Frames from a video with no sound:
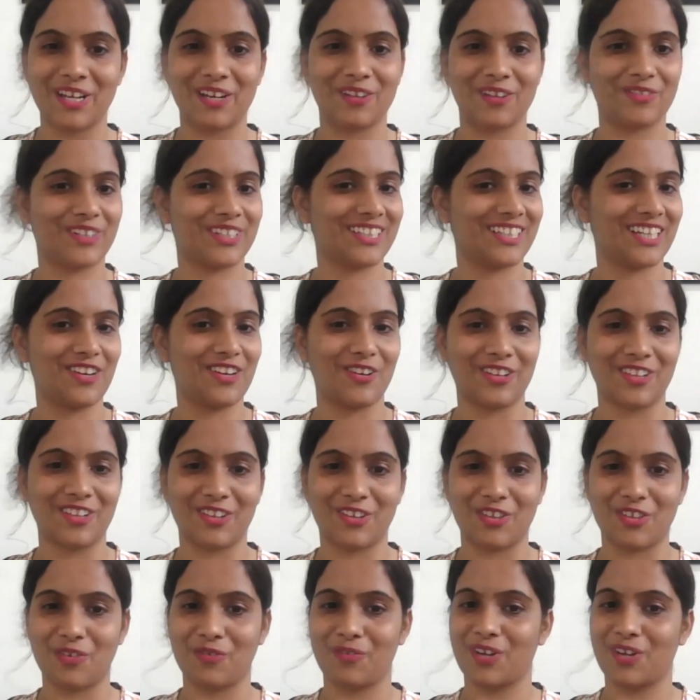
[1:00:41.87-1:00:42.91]
everything on
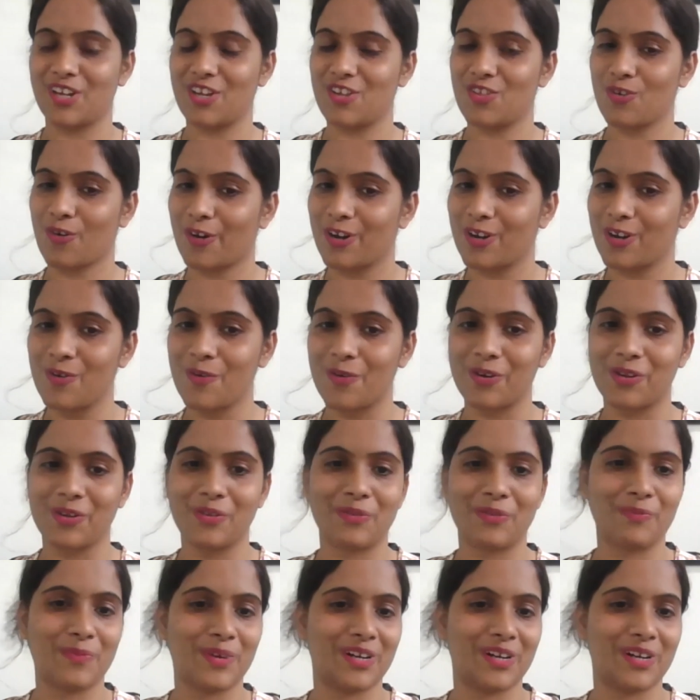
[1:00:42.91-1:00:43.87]
such a very short notice,